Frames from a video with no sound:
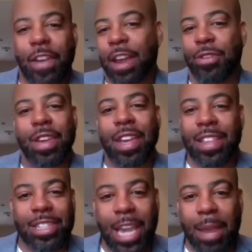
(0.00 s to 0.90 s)
Factory, you get
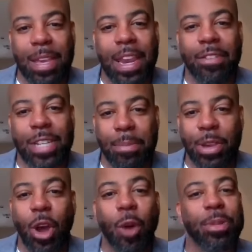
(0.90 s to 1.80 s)
the same thing every time
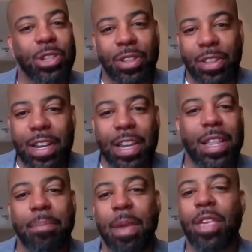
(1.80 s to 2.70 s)
you go, but you look at
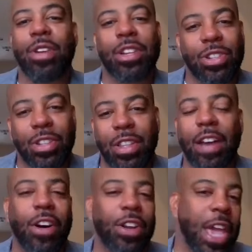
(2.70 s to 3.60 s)
the menu because you
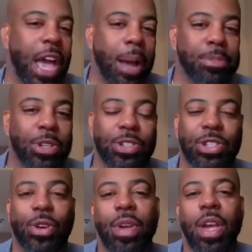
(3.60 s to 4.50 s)
love all the options.
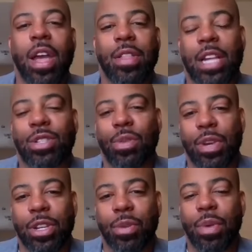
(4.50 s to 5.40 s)
So that's what
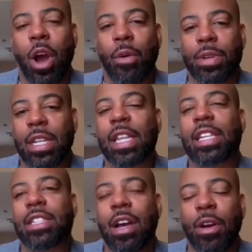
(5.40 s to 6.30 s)
we do. We always at
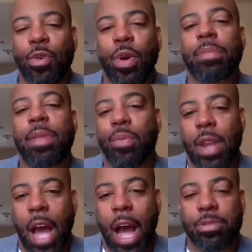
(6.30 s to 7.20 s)
least equip them
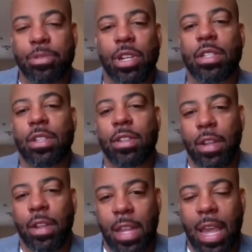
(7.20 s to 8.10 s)
with options
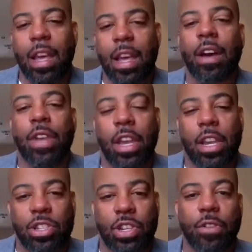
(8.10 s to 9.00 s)
to think of and
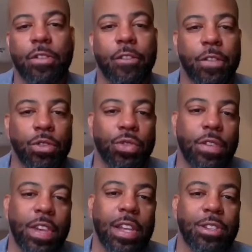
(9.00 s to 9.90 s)
consider for future
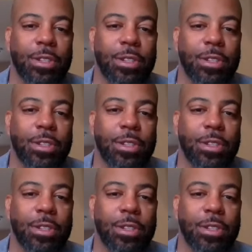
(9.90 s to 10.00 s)
events.